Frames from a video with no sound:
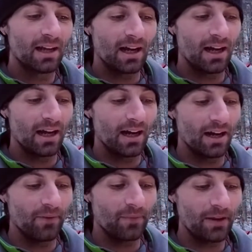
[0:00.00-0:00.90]

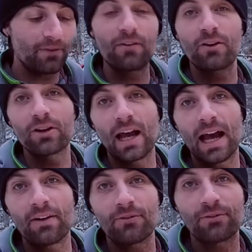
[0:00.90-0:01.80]
If ever you
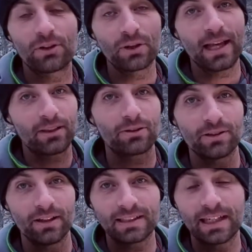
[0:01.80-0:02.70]
have to get
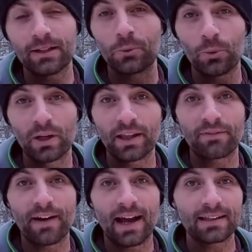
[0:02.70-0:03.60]
through the skin really
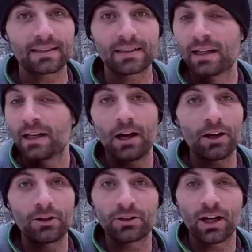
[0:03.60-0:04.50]
fast,
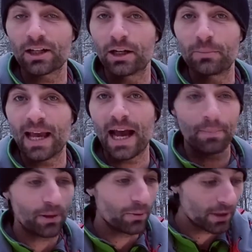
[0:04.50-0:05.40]
you're not going to be
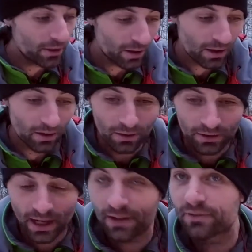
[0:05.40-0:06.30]
happy with your little
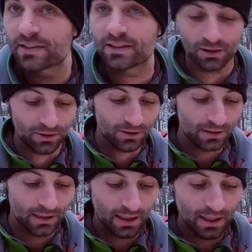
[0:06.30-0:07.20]
knife scissors.